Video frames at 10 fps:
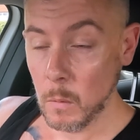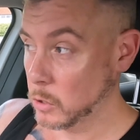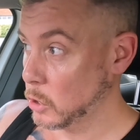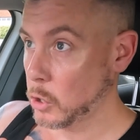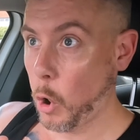
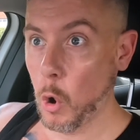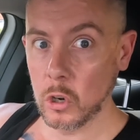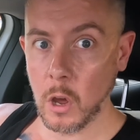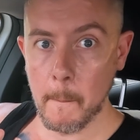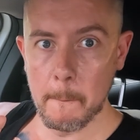was just
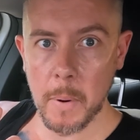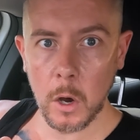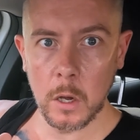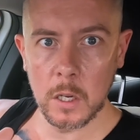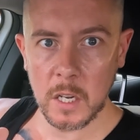
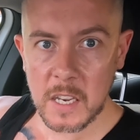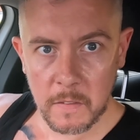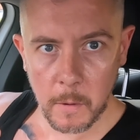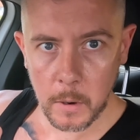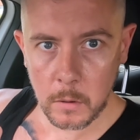
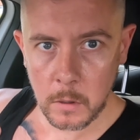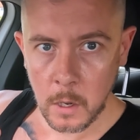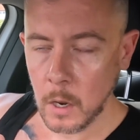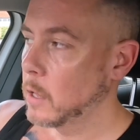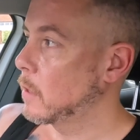unbelievable
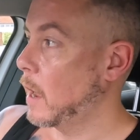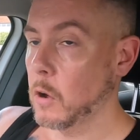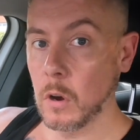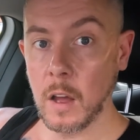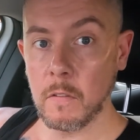that i
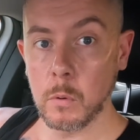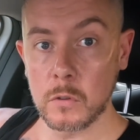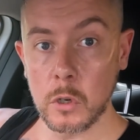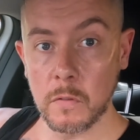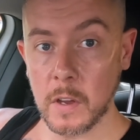only left
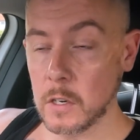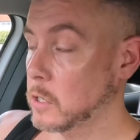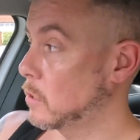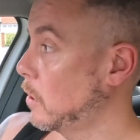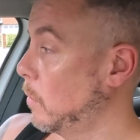with two
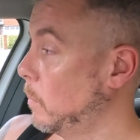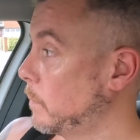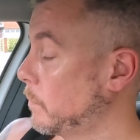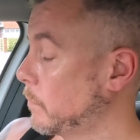fish so